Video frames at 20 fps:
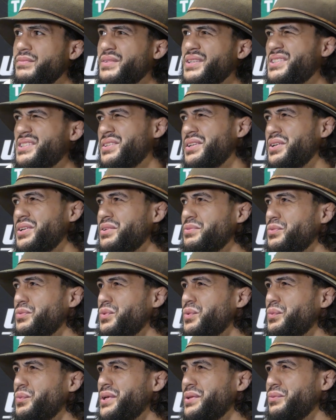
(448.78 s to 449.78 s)
So
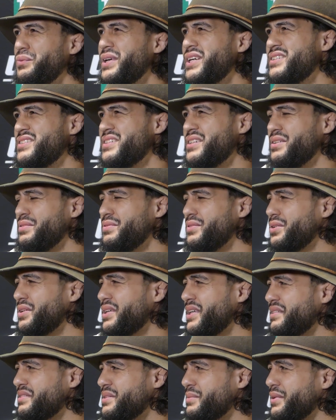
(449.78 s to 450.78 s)
with weird stuff,
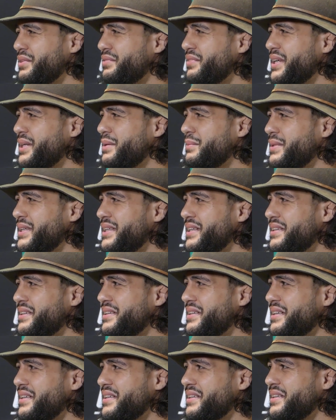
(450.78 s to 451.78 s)
looking after my family,
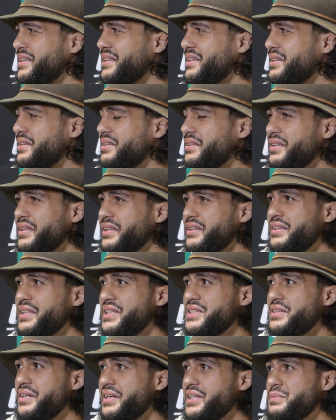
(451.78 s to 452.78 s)
and like
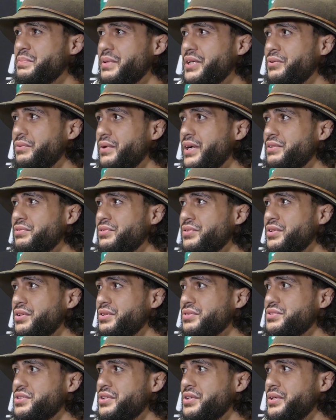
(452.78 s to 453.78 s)
he's been away for a
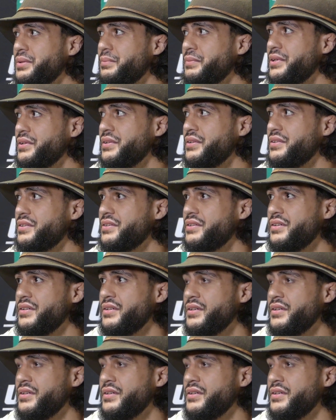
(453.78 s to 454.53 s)
long time, and